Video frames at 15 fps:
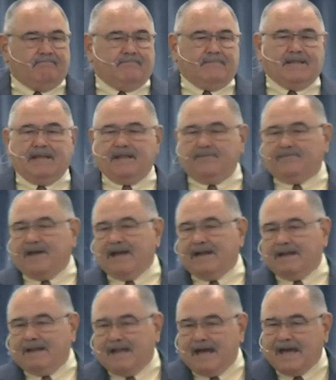That if I
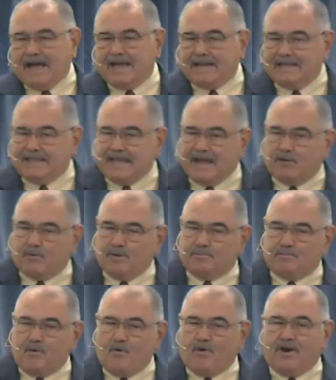lied in that
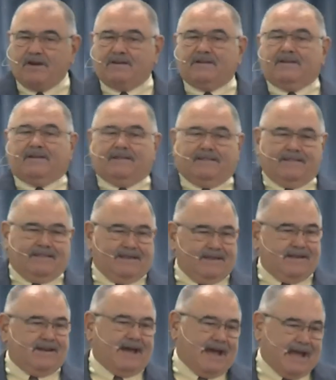report,
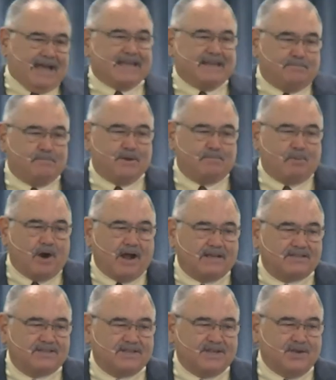then I can be
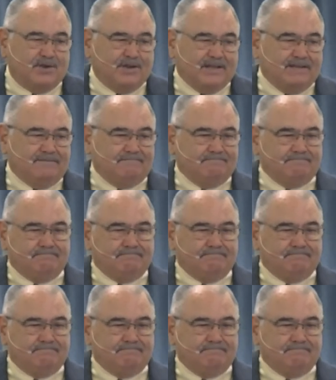prosecuted.